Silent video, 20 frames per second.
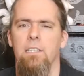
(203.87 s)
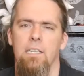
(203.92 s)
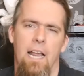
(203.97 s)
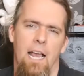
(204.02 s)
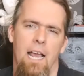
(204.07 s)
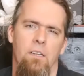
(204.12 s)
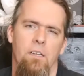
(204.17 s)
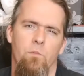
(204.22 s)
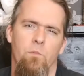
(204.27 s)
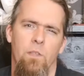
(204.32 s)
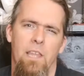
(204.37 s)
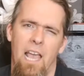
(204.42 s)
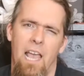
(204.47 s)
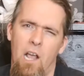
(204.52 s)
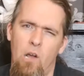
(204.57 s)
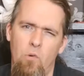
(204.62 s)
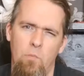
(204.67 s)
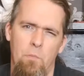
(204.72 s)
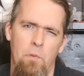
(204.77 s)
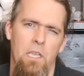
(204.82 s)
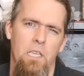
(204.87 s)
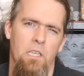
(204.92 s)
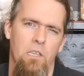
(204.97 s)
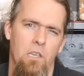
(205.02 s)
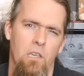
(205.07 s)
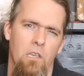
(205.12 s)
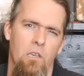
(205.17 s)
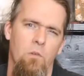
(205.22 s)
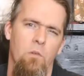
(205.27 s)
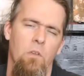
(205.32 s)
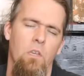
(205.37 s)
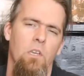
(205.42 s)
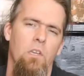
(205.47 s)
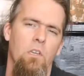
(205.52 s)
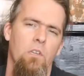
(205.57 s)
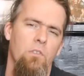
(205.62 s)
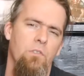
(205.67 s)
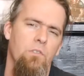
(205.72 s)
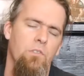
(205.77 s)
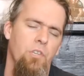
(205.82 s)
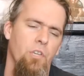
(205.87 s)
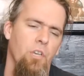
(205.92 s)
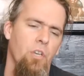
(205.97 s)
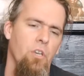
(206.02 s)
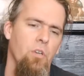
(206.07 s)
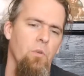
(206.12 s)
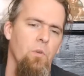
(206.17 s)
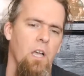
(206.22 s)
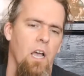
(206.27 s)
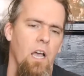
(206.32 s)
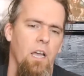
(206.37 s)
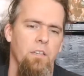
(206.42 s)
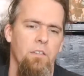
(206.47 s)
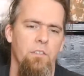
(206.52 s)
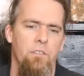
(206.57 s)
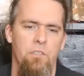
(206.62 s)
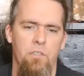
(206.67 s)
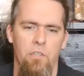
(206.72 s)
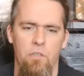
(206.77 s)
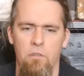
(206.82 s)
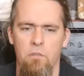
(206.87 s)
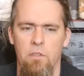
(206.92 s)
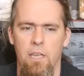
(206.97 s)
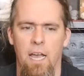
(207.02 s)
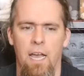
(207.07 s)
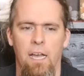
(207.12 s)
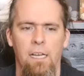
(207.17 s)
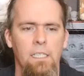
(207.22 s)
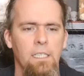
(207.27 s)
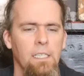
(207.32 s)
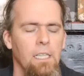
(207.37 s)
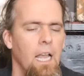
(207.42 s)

in hand with helping you to kind of do that.